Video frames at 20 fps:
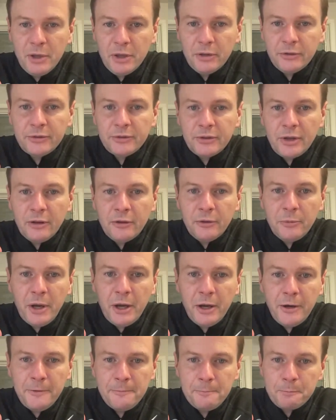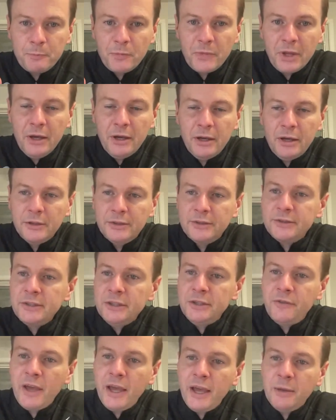Mel Stottlemyre,
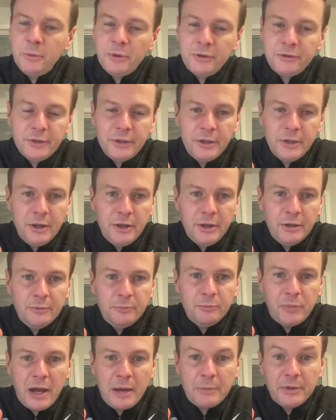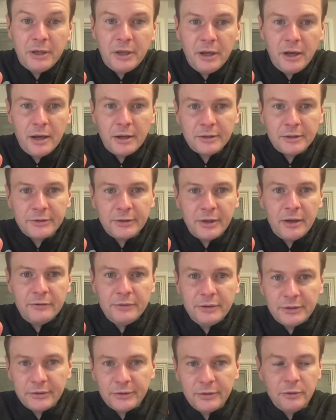Steve Hamilton, and then Bobby Cox,
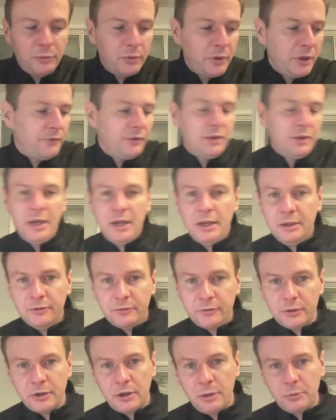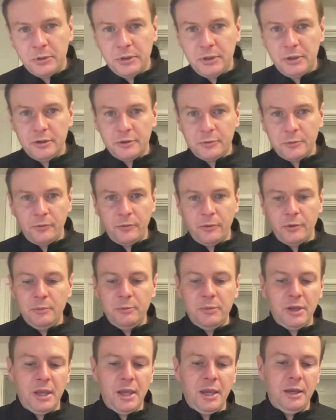obviously, who played for the Yankees for a couple of years before he
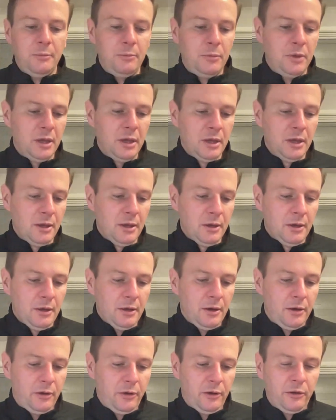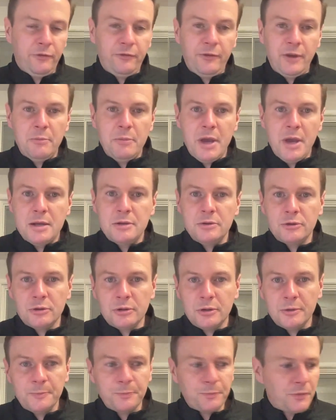became a Hall of Fame
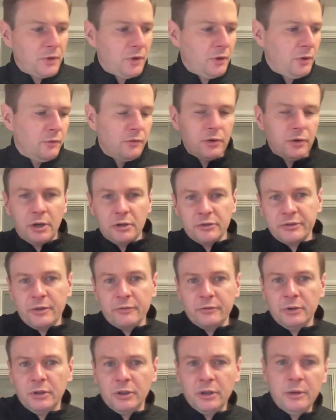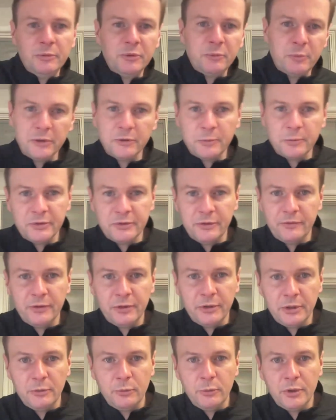manager over several clubs, but
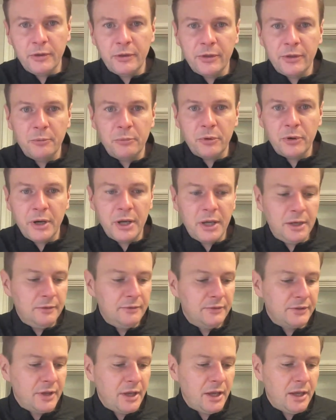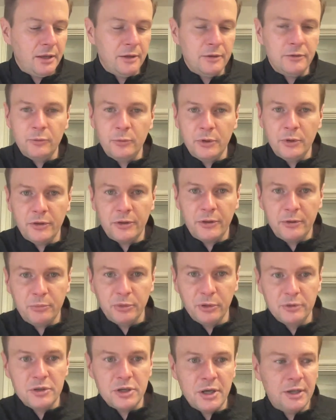specifically with the Braves and with the
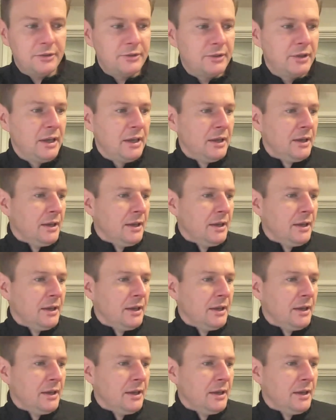Blue Jays.